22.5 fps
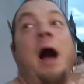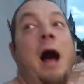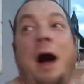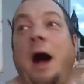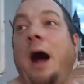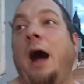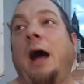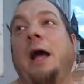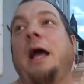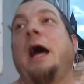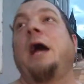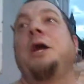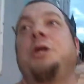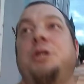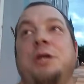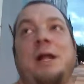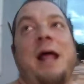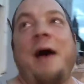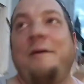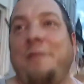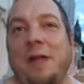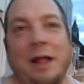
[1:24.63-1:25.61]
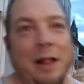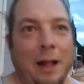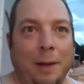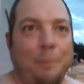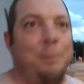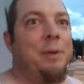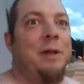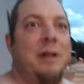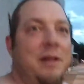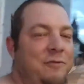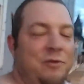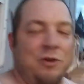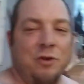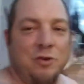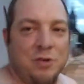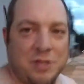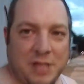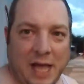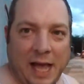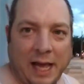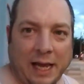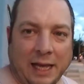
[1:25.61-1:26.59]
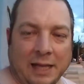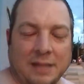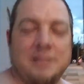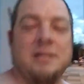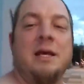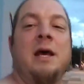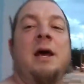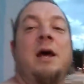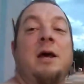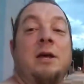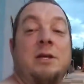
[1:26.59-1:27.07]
I, I should have that up in a few seconds.